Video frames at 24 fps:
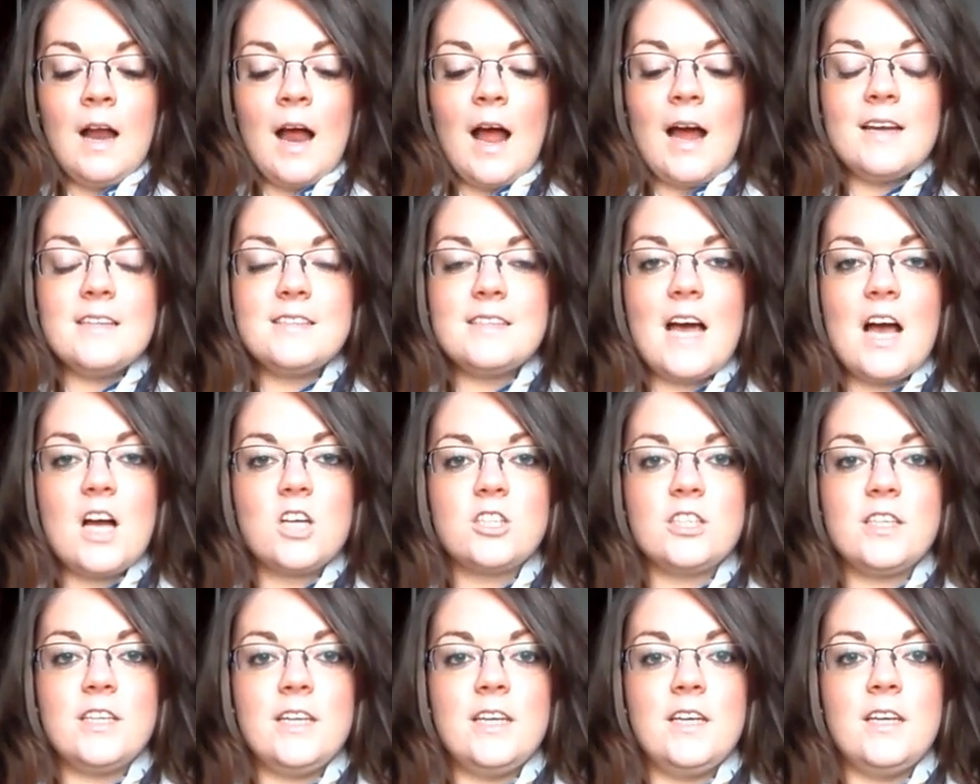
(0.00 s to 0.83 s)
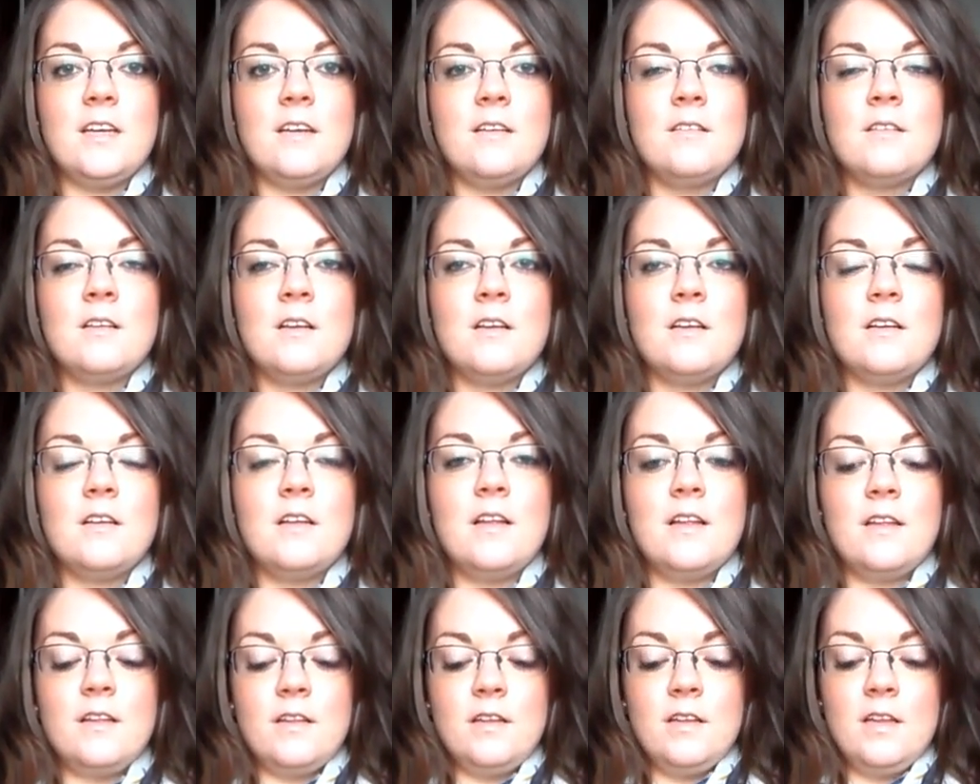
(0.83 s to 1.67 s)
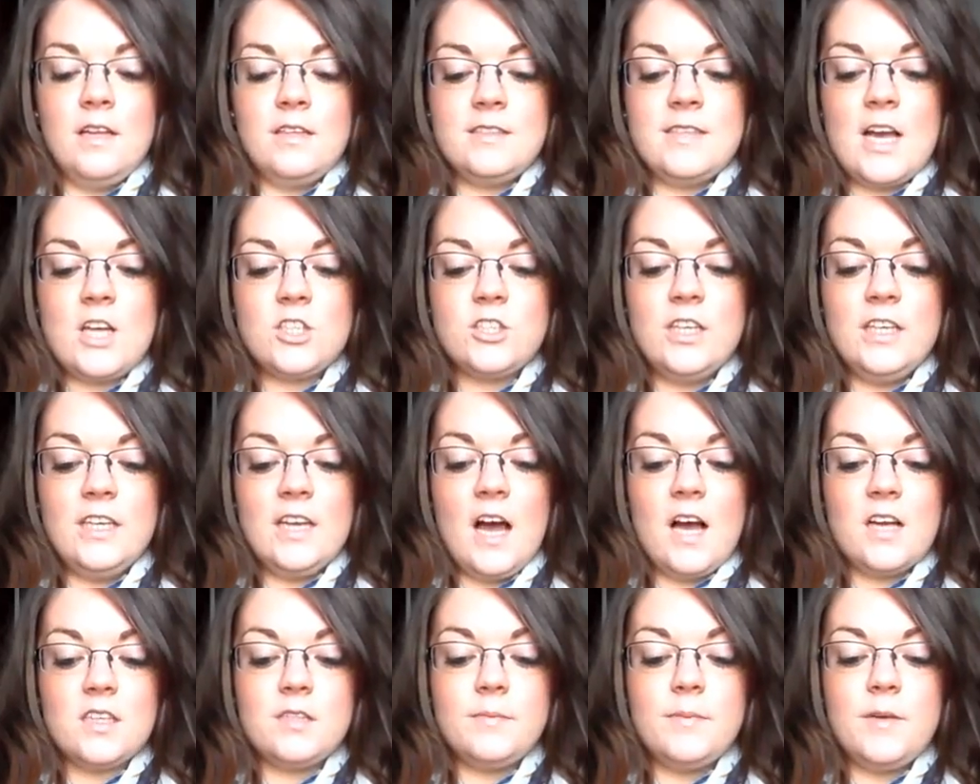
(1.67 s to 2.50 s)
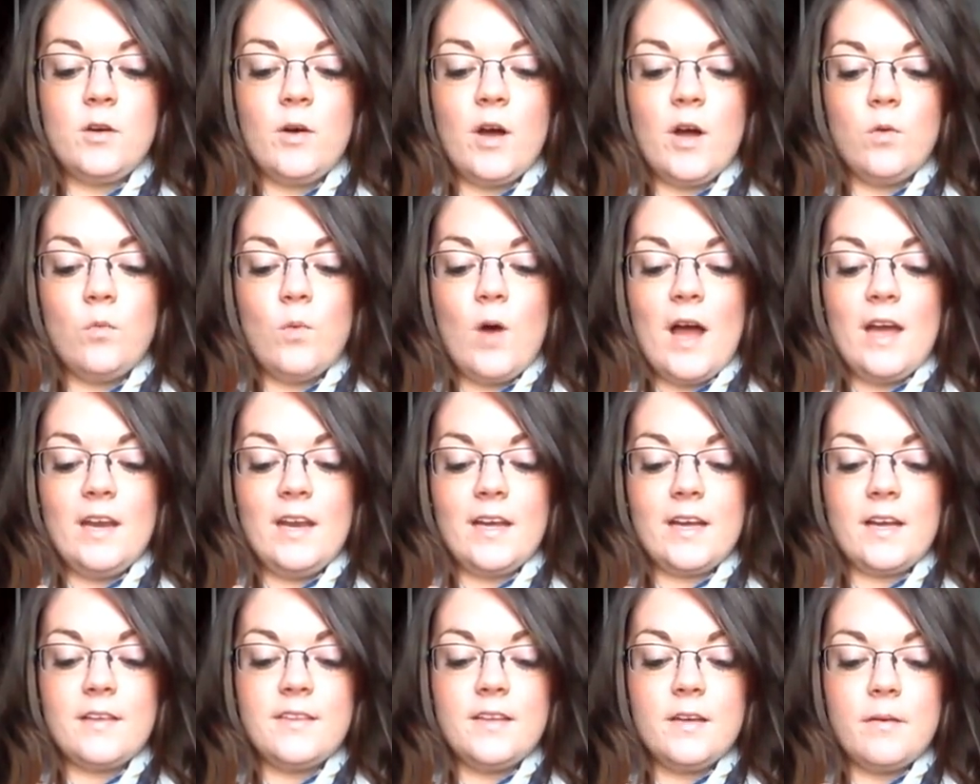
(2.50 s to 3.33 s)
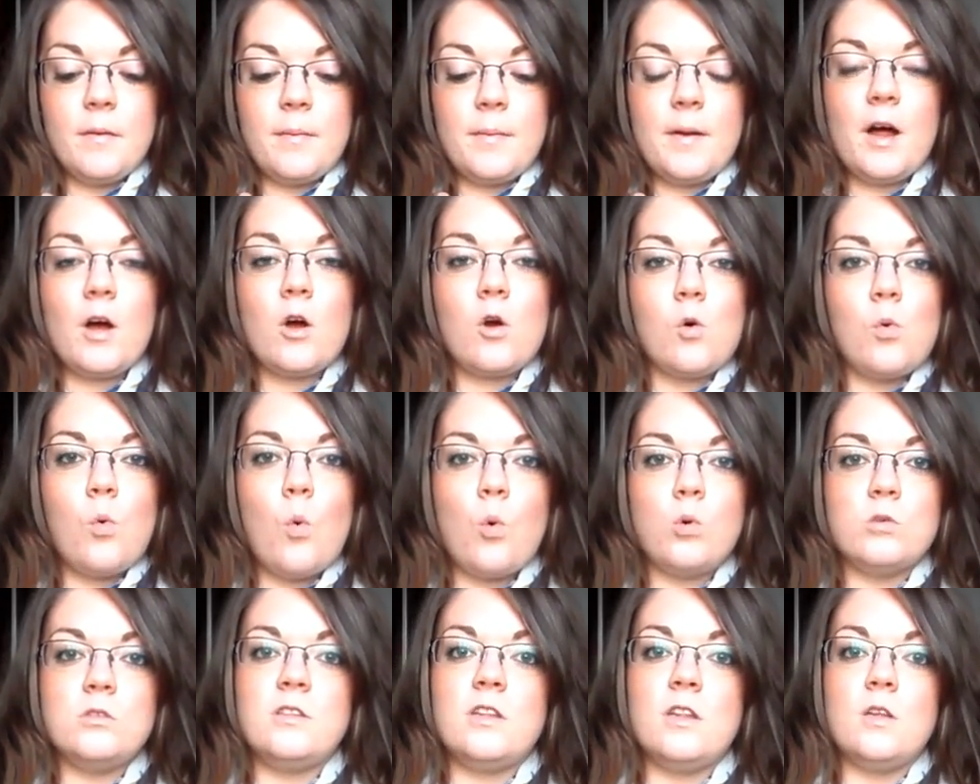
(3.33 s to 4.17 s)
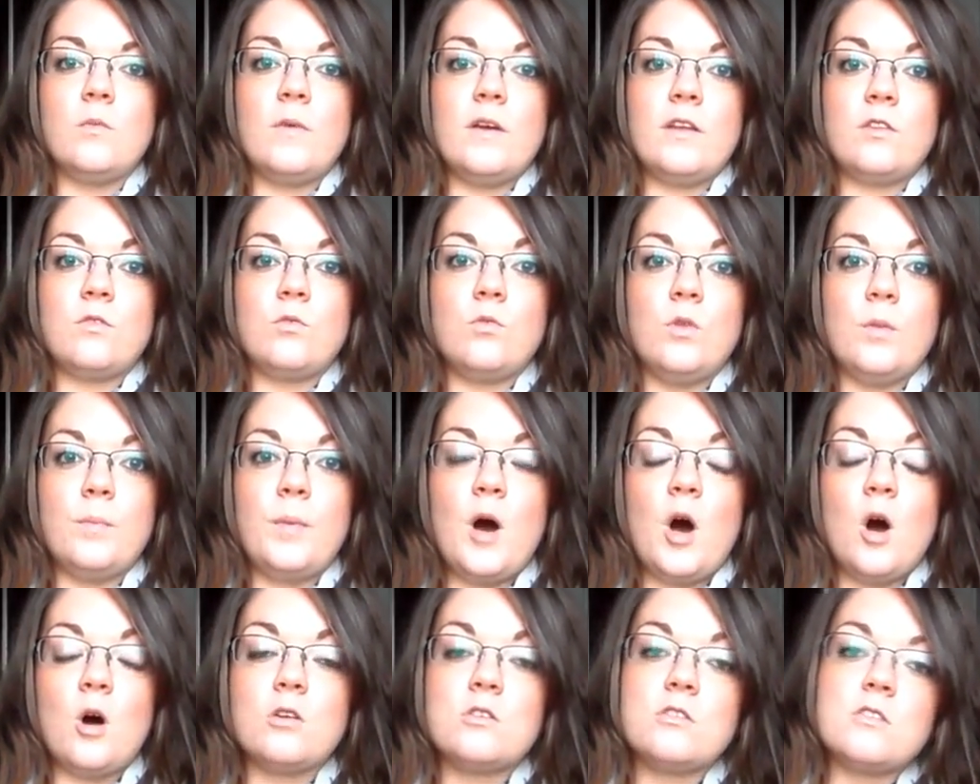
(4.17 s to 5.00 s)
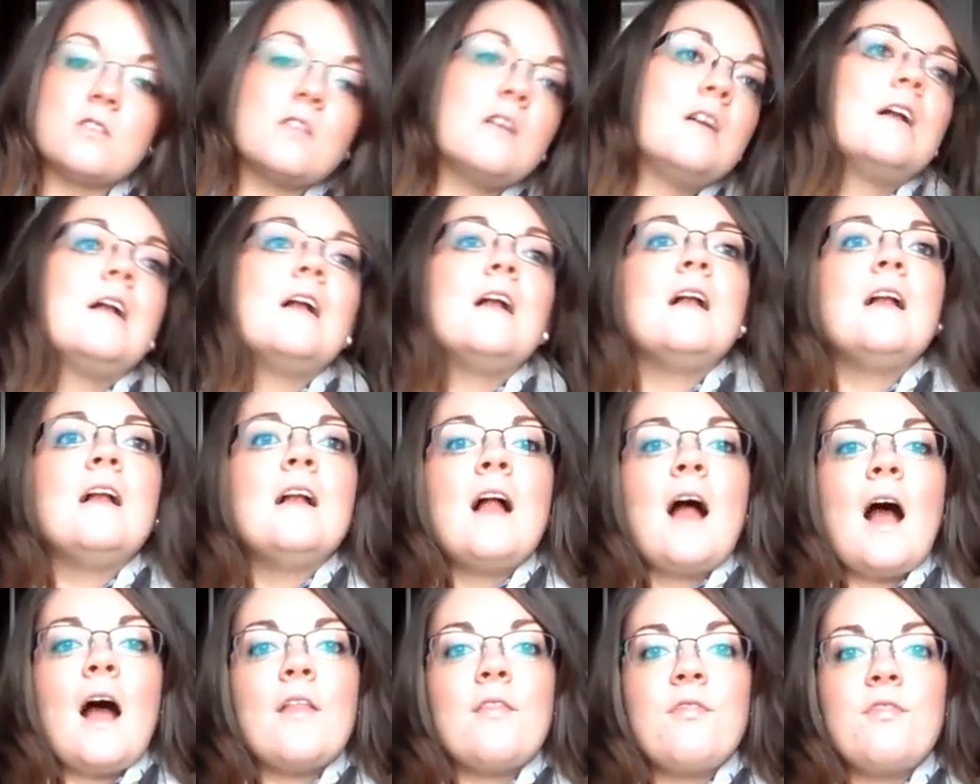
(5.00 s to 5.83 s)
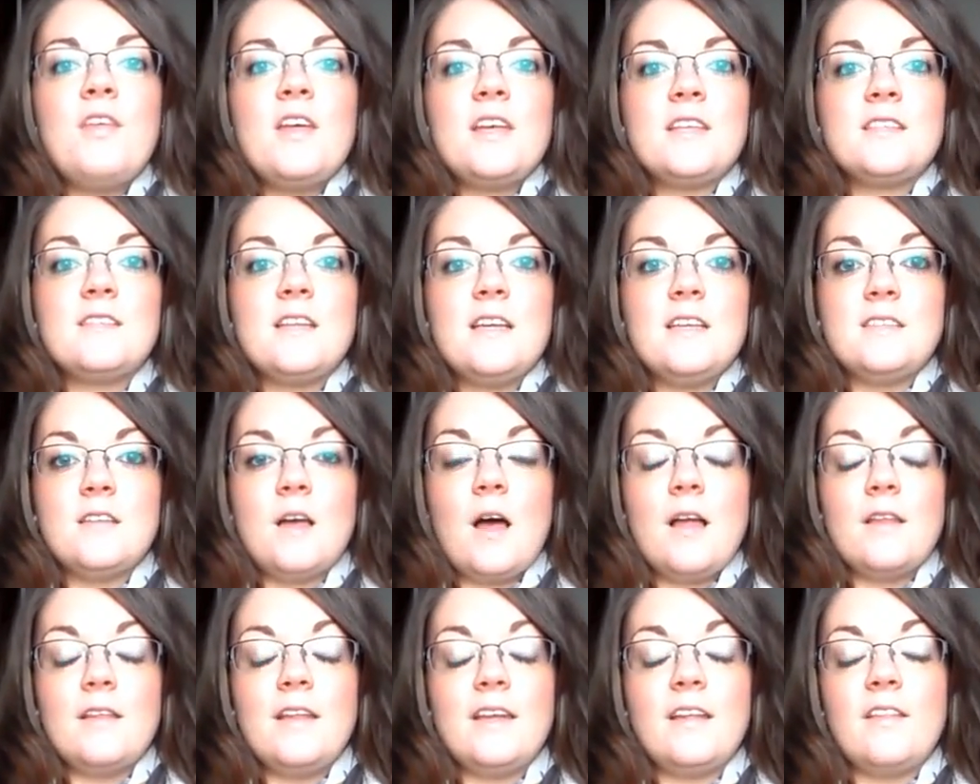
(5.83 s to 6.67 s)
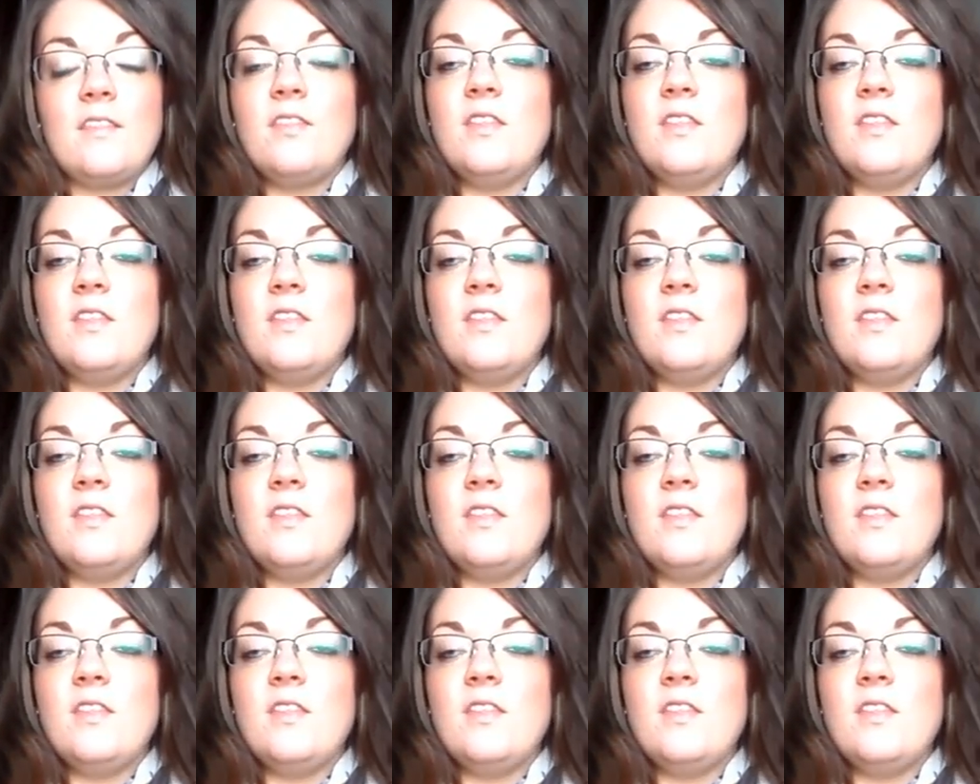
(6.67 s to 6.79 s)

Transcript: and it's actually lasted me quite a while. Like, I think I'm about a quarter of the way through the pot, and this is like